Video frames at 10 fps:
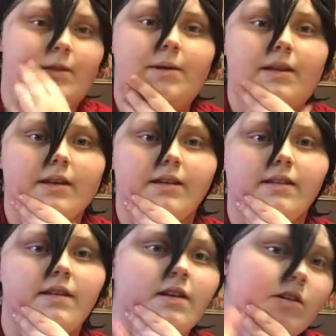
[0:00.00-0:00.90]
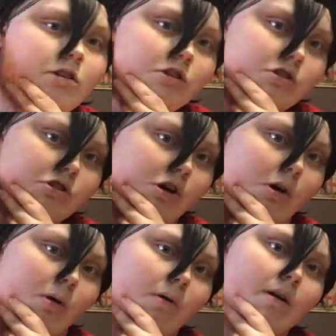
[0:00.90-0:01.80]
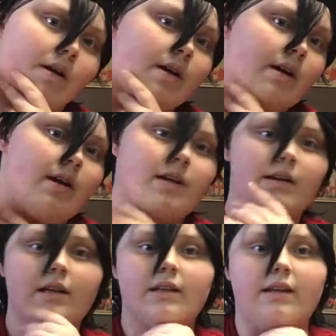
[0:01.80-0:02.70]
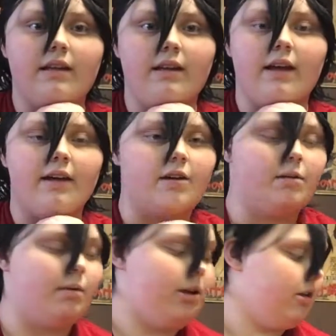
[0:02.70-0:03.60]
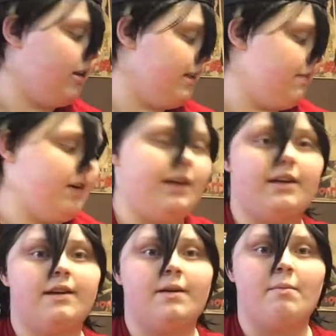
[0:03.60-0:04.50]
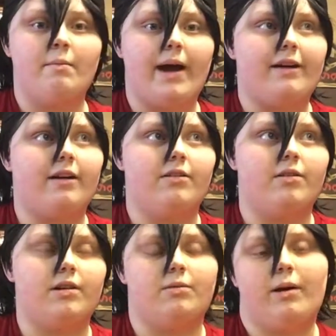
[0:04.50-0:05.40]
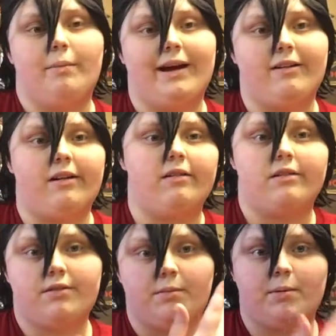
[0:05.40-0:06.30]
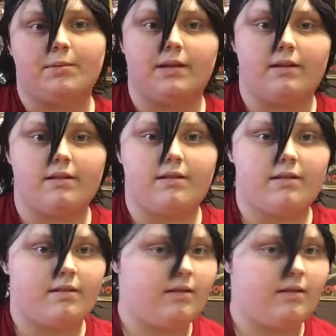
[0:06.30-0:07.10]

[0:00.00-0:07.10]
filming this, so yeah, I do apologize for any background noise. Well, background, it's from upstairs.